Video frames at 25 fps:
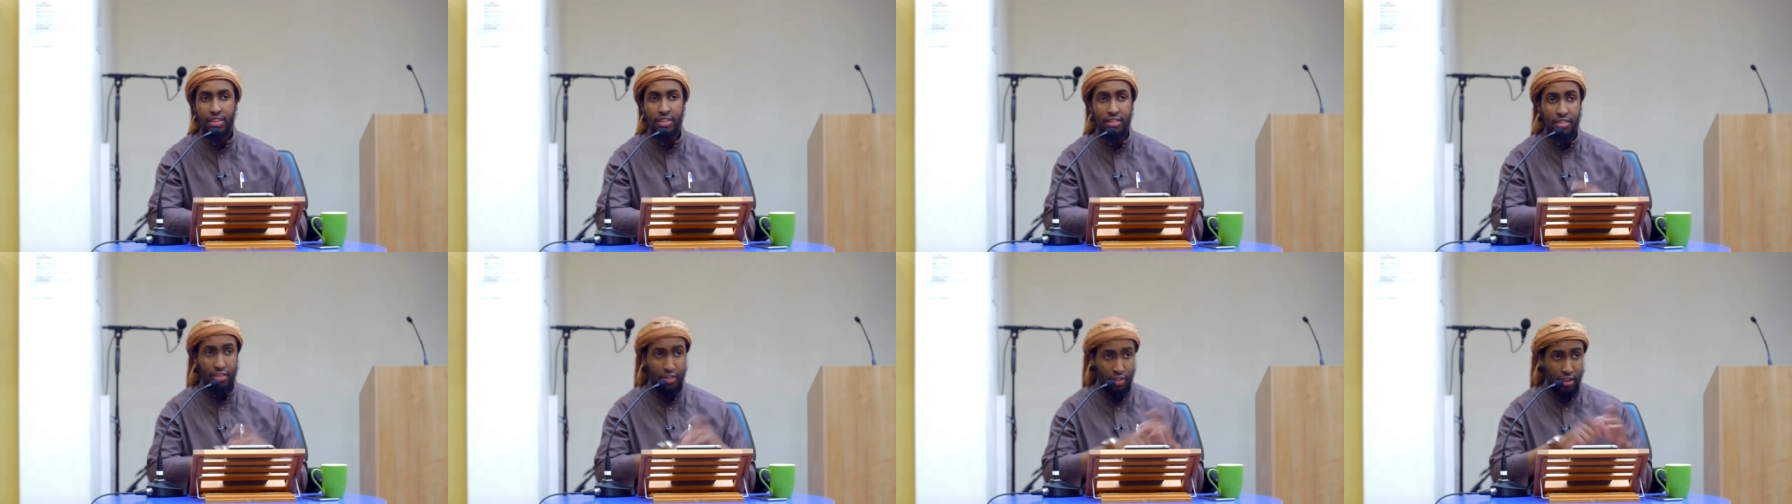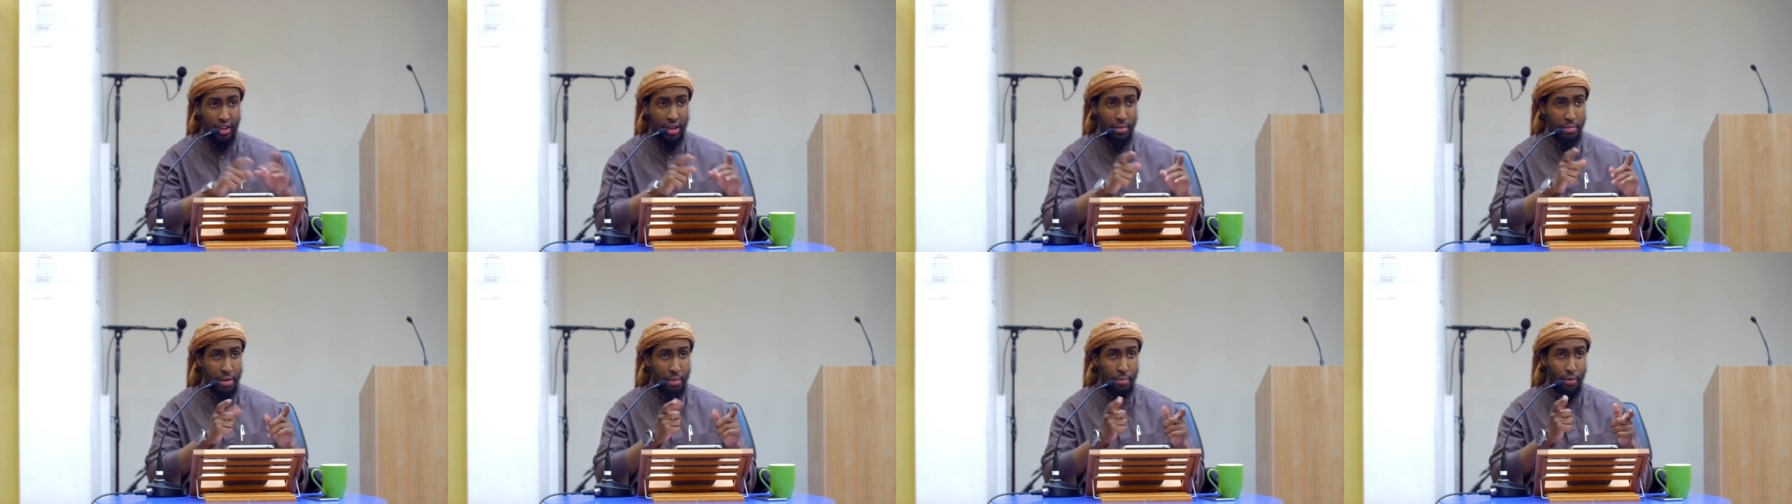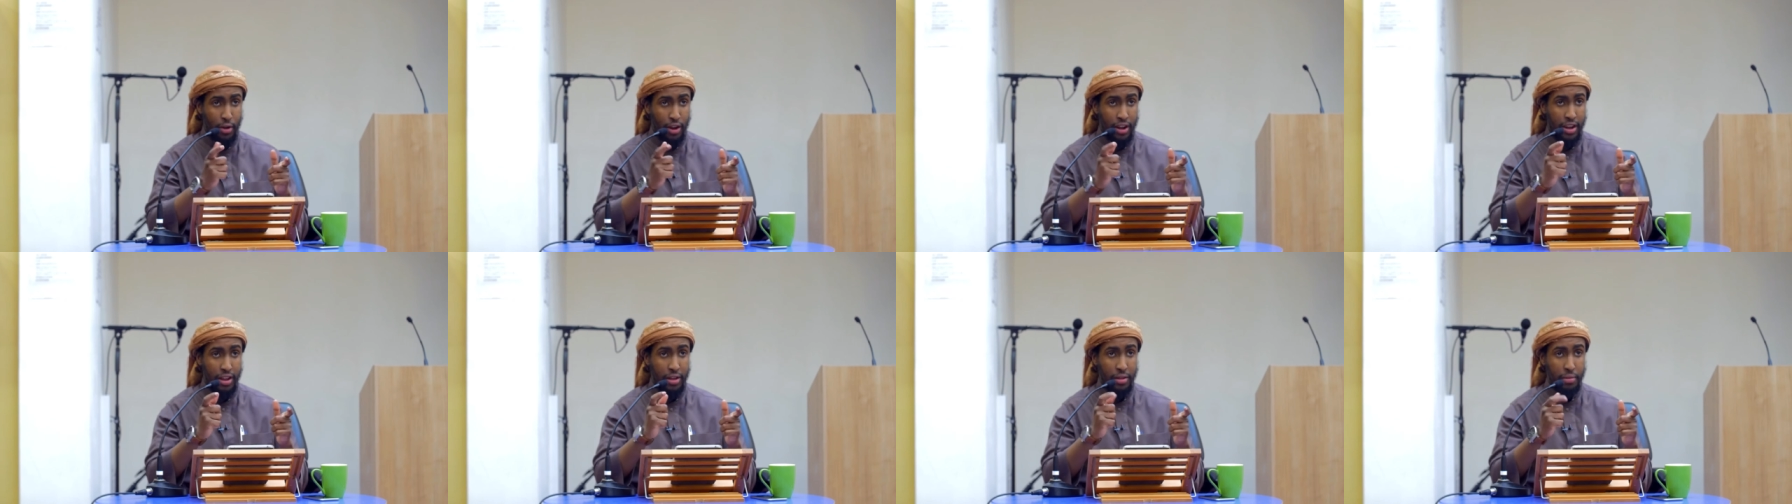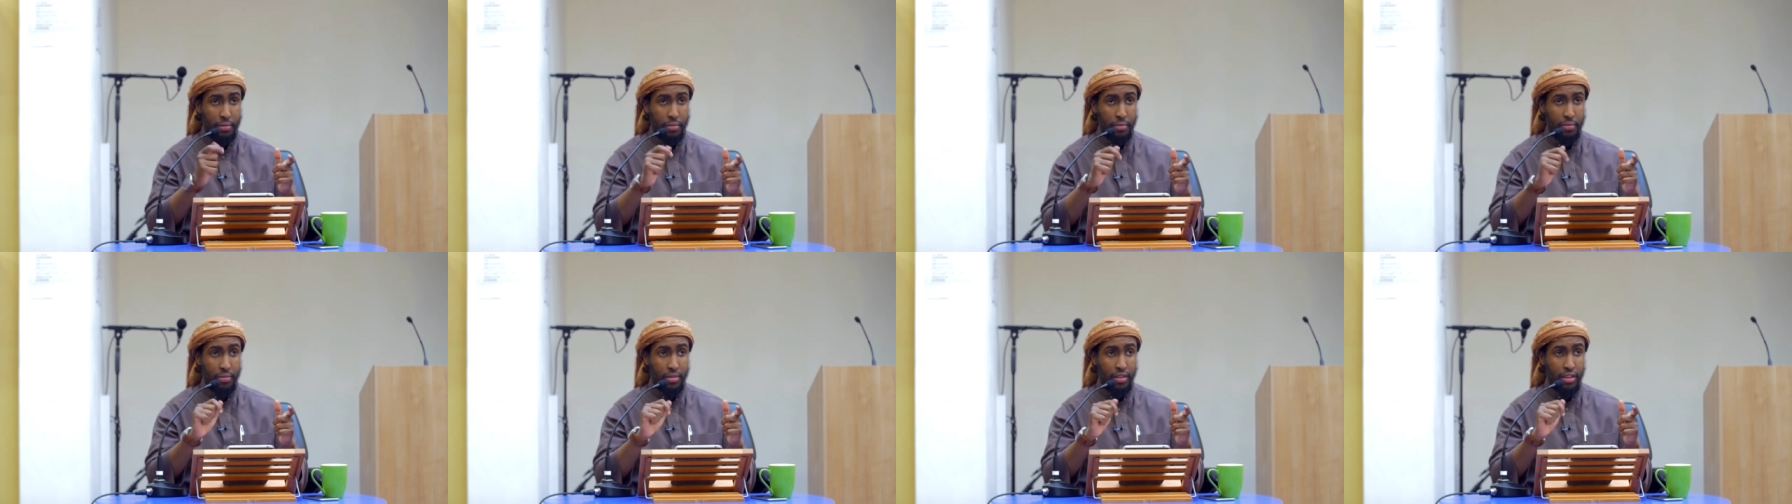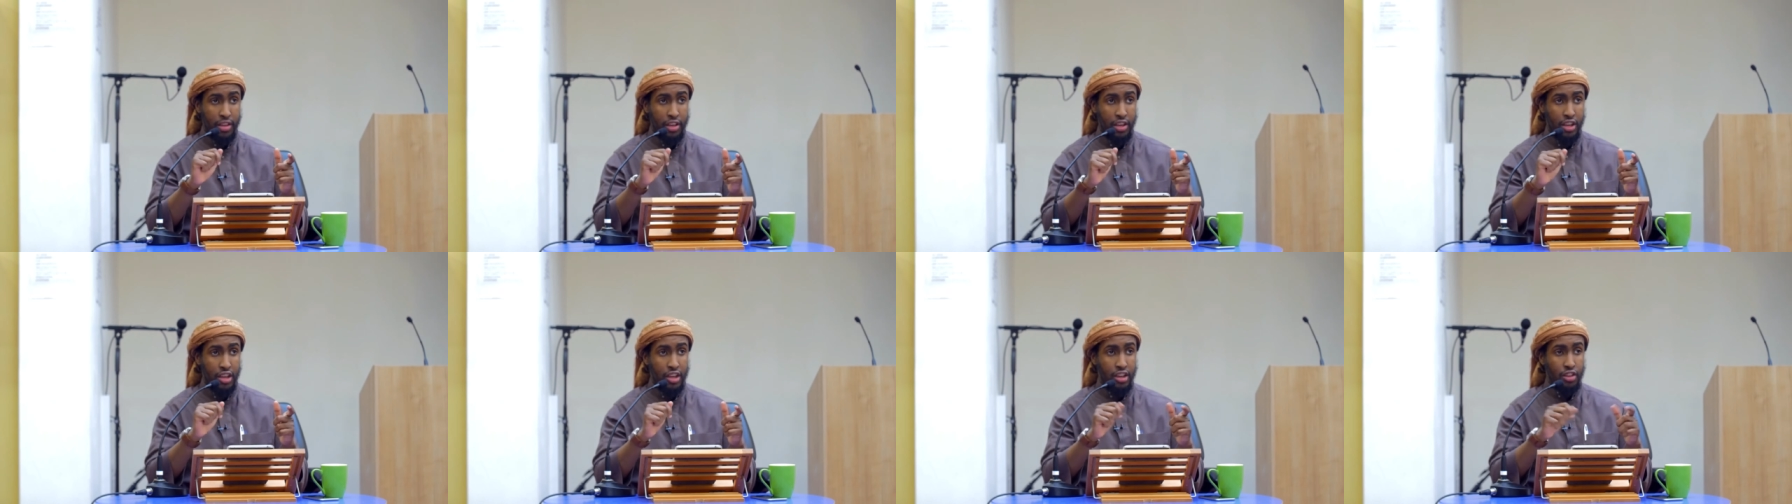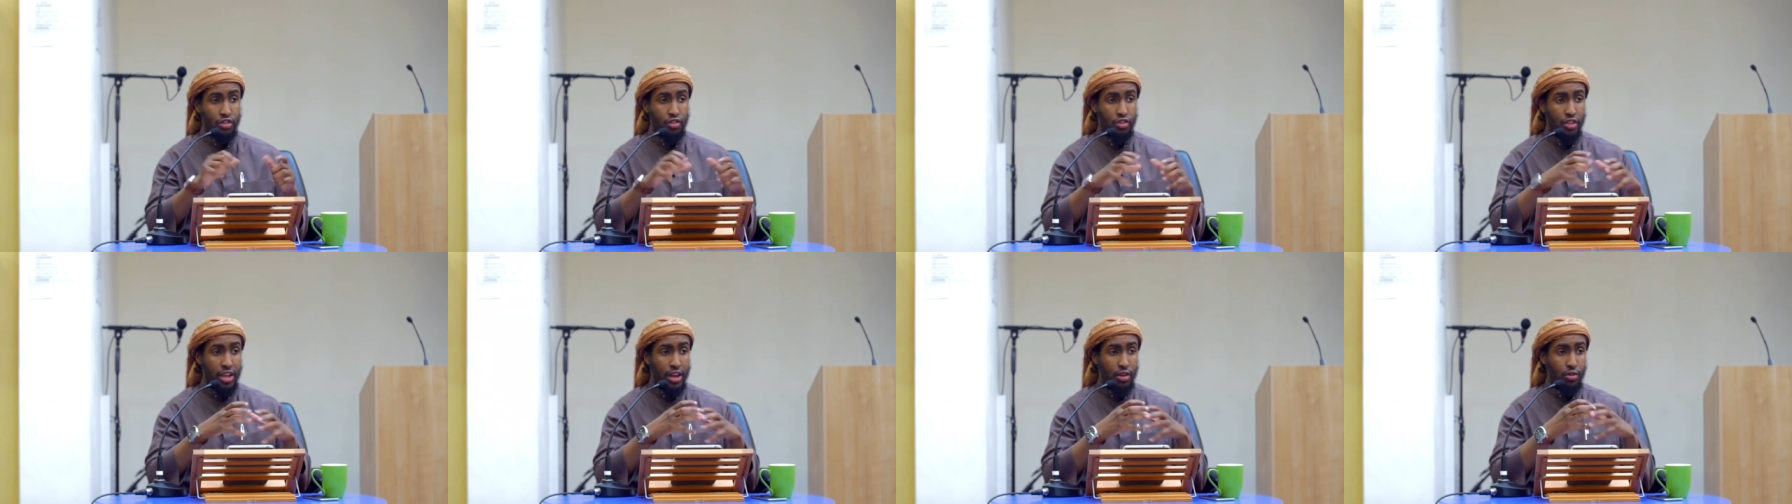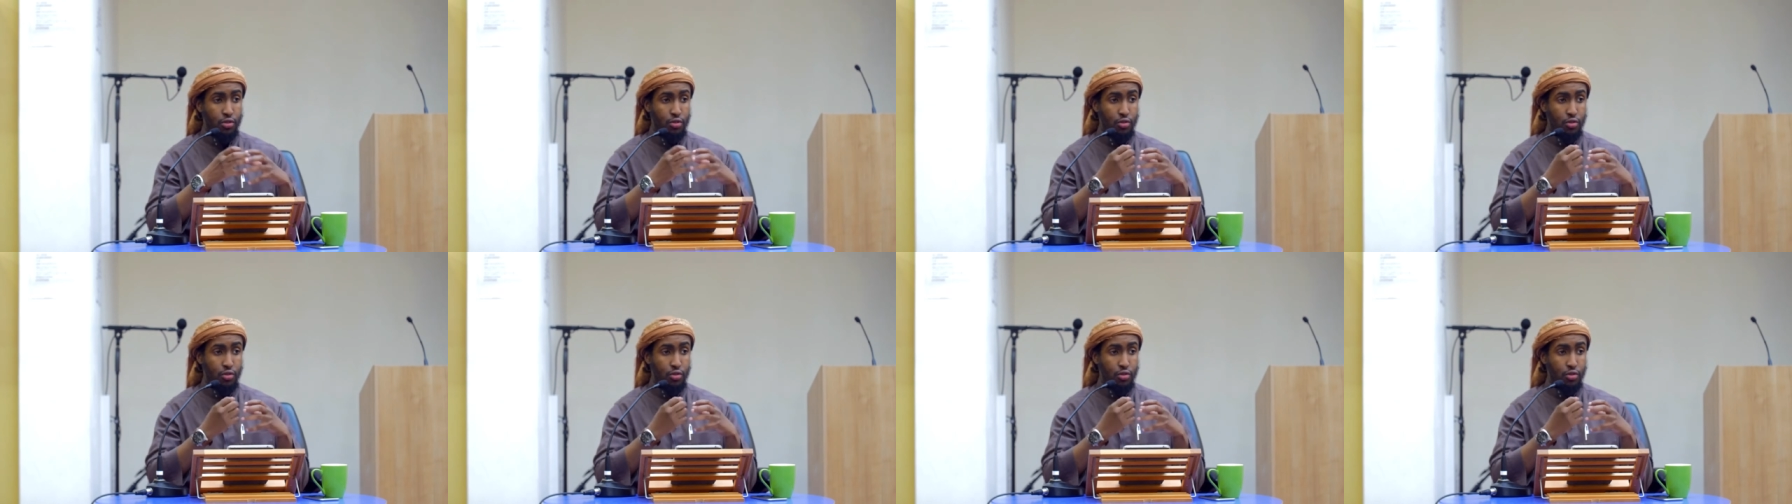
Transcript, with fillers: Do you get my point? So the Ahlul